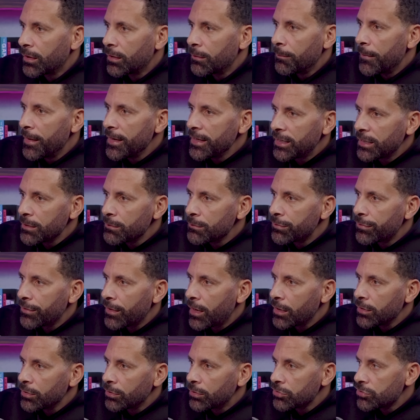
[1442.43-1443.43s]
make him
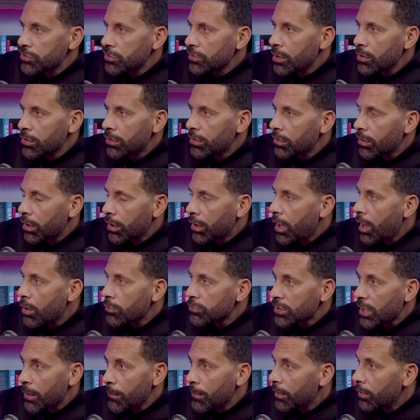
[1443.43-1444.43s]
foul you because you know
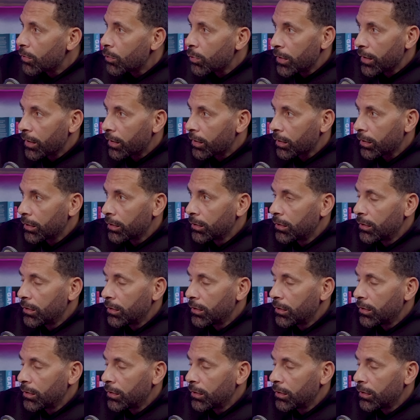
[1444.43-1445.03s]
Kyle's coming quick.